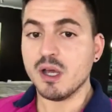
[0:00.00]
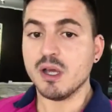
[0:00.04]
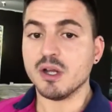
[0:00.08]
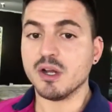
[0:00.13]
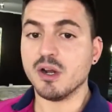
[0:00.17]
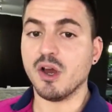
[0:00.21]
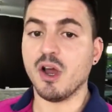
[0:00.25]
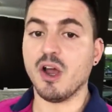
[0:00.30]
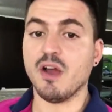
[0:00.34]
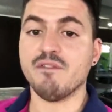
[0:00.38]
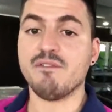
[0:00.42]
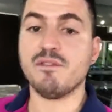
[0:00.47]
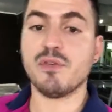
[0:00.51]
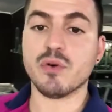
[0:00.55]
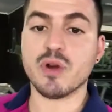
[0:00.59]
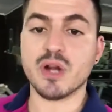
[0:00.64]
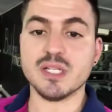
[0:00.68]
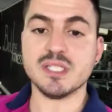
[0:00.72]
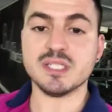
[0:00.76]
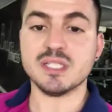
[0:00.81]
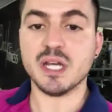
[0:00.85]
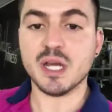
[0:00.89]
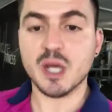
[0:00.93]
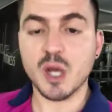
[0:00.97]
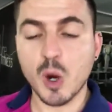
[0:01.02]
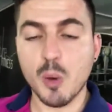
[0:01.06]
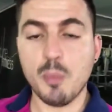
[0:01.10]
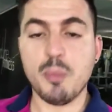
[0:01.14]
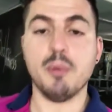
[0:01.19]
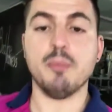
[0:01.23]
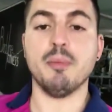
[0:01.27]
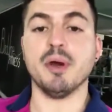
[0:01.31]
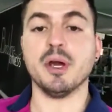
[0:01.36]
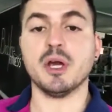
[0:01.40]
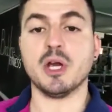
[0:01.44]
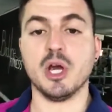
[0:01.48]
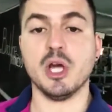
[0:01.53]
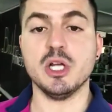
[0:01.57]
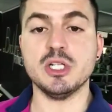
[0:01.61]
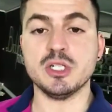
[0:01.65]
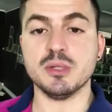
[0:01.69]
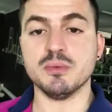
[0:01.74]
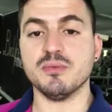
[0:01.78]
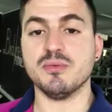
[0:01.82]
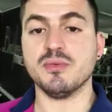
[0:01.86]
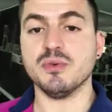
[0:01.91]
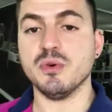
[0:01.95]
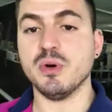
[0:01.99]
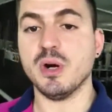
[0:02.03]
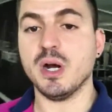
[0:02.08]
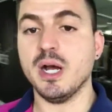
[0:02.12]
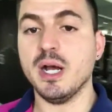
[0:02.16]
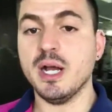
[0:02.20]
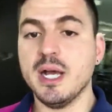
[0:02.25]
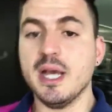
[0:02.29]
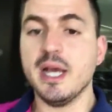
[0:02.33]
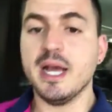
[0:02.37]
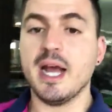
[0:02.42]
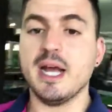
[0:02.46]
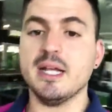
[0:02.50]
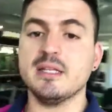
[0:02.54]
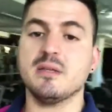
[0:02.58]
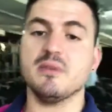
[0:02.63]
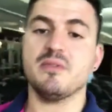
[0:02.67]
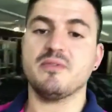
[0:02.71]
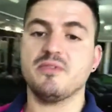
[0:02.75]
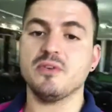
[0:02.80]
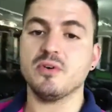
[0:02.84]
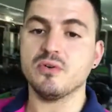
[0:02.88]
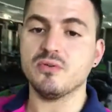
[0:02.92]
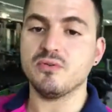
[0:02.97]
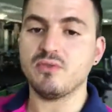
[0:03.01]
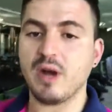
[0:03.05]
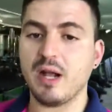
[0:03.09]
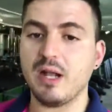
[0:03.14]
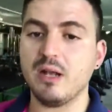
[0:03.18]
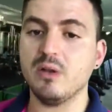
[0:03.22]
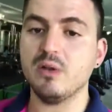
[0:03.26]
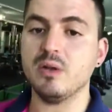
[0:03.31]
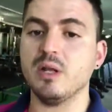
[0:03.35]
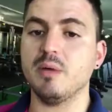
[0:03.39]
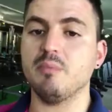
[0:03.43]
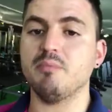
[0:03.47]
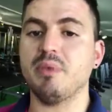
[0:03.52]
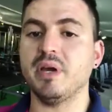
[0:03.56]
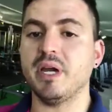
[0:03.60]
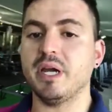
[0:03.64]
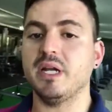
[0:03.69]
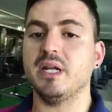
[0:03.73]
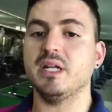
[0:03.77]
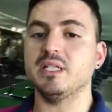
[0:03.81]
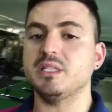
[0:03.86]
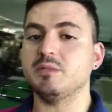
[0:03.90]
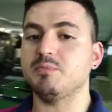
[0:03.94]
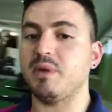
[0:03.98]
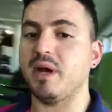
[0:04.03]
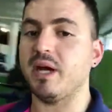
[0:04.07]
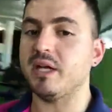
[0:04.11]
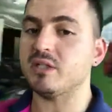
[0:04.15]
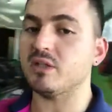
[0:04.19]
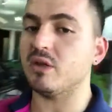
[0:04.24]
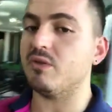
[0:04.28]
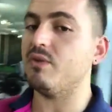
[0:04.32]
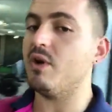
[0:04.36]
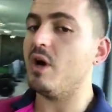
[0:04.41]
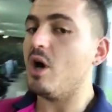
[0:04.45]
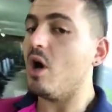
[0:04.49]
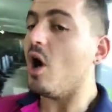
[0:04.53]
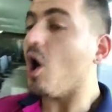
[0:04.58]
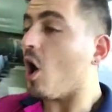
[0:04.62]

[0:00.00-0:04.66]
you know, and for us to help them and coach them through it, and to feel valued and be in a space of,